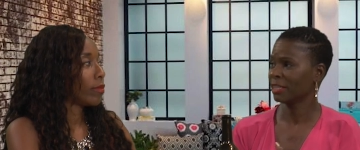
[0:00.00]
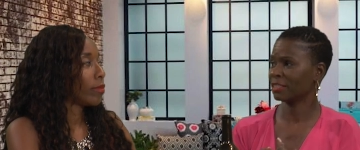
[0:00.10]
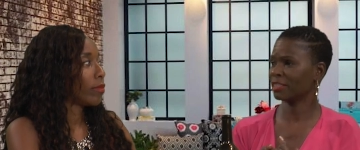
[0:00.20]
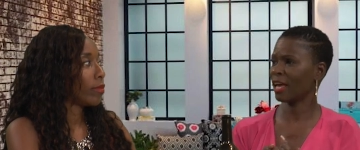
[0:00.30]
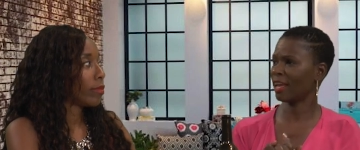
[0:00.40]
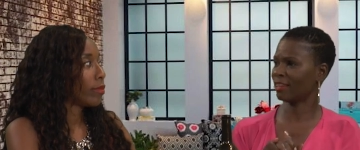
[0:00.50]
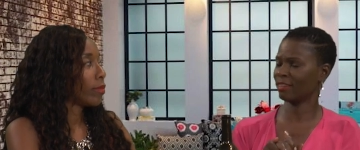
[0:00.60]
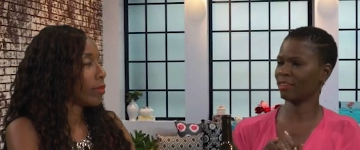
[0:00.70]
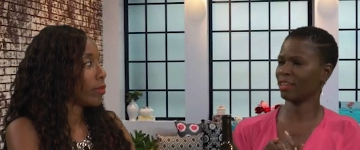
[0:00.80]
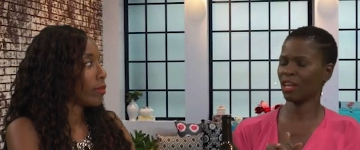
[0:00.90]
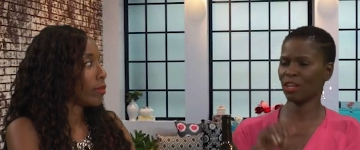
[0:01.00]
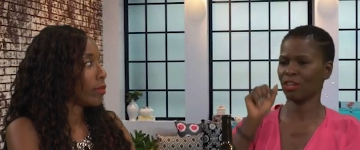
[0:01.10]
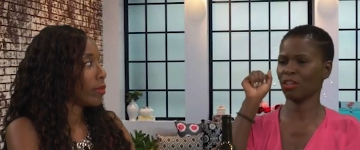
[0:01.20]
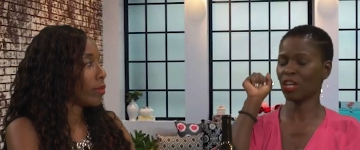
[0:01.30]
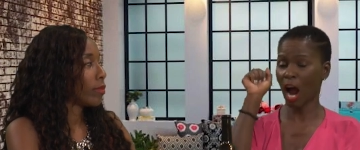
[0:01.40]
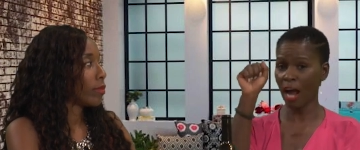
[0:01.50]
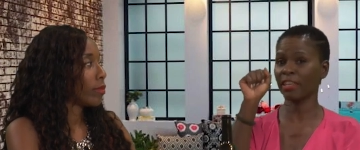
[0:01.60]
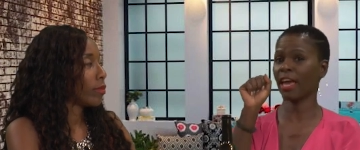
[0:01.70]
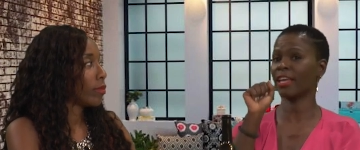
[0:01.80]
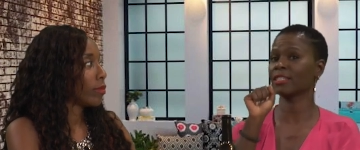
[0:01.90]
Speaker 1: said,
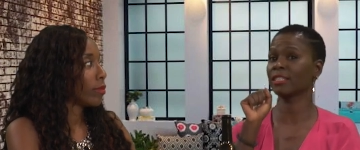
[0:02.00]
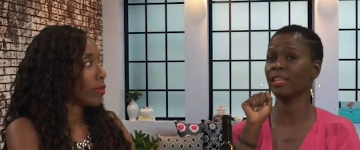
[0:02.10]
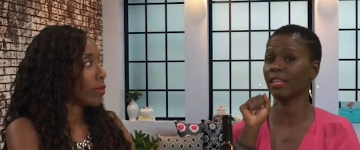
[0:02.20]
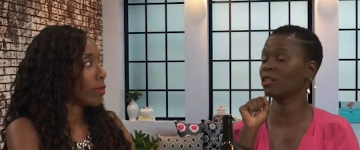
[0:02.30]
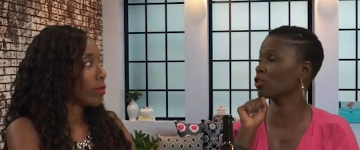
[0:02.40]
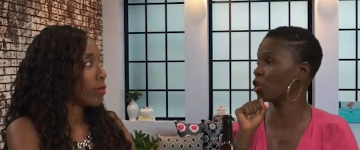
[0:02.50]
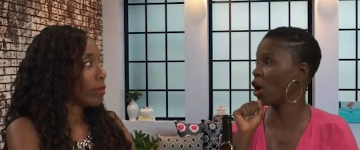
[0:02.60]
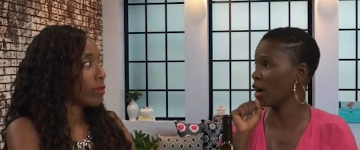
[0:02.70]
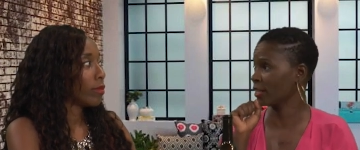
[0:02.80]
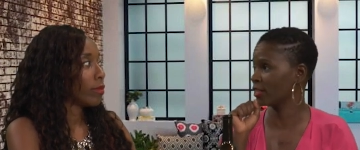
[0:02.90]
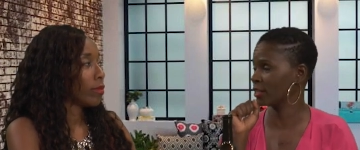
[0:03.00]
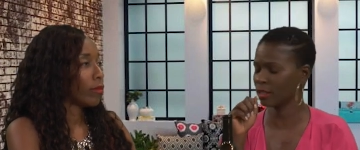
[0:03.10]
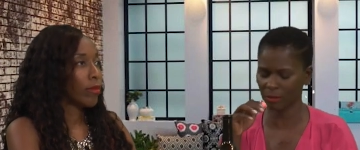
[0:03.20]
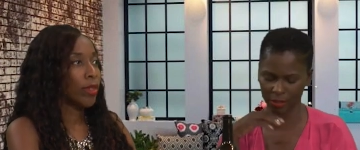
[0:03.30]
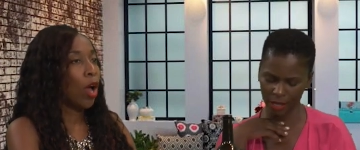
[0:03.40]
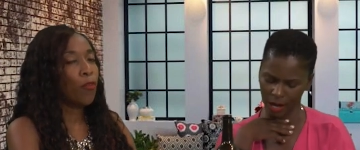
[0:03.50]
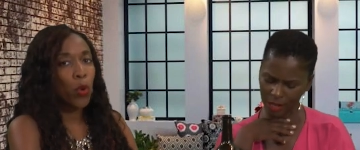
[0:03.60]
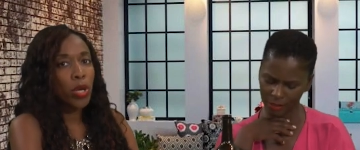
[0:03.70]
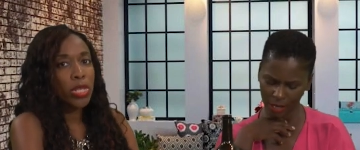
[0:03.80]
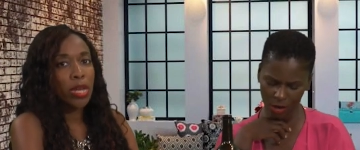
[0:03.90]
Kanye is leading the charge. That's what he said. Of
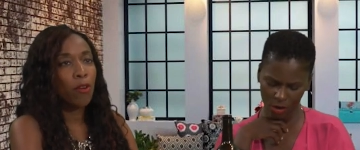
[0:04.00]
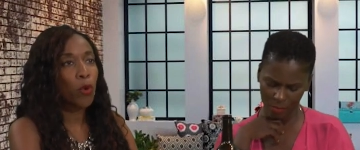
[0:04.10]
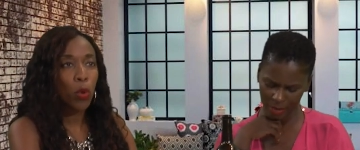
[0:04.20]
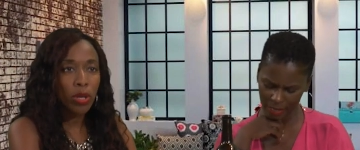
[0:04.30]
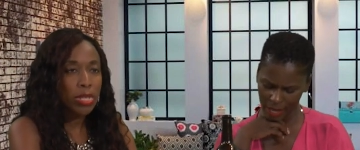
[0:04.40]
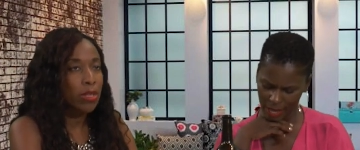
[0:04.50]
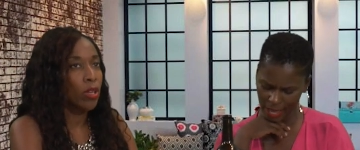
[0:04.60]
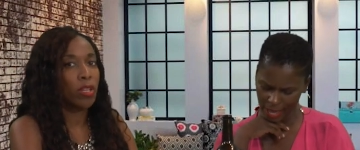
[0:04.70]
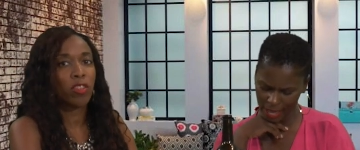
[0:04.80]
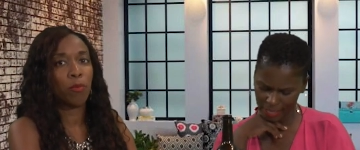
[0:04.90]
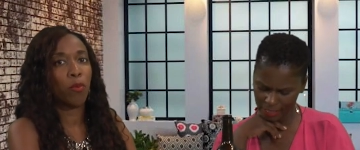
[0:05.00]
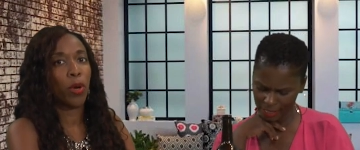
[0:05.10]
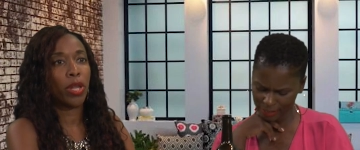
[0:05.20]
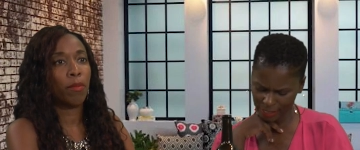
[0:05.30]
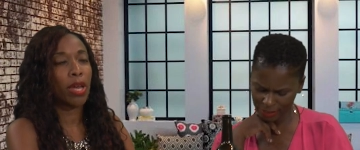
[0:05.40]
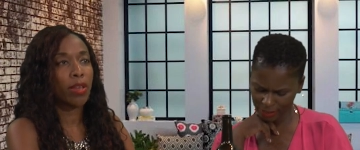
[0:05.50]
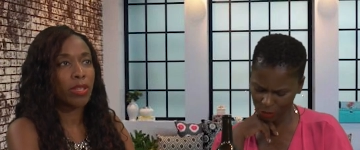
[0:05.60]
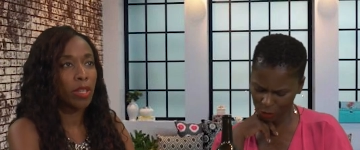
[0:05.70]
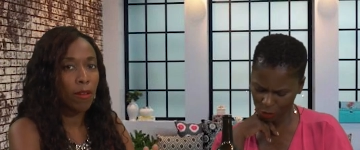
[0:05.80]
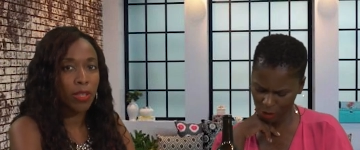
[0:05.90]
course, said, he, oh of oh course he's going
Speaker 2: to support that, him because
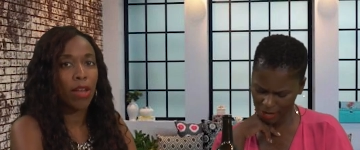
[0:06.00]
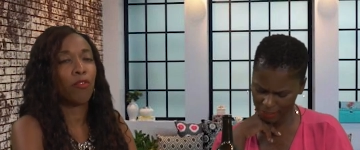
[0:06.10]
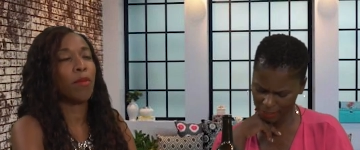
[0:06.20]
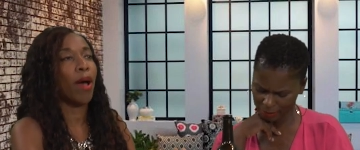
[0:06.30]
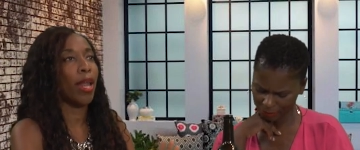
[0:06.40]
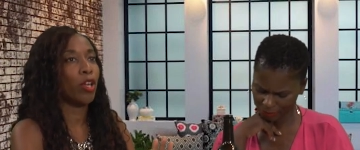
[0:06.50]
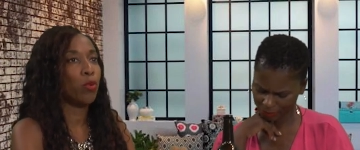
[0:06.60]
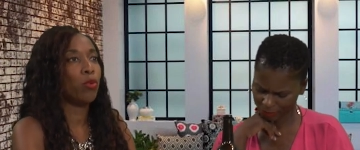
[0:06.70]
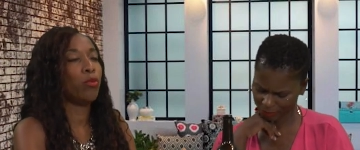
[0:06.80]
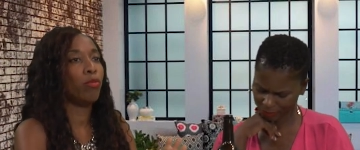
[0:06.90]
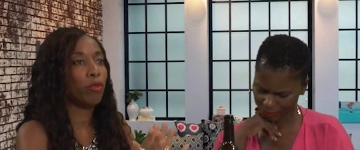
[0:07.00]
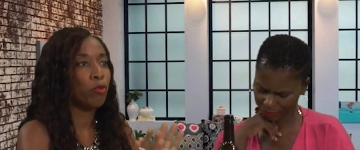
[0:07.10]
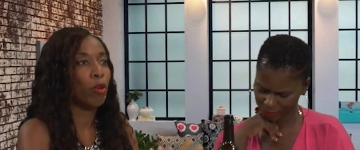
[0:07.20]
he loves crazy. everybody who you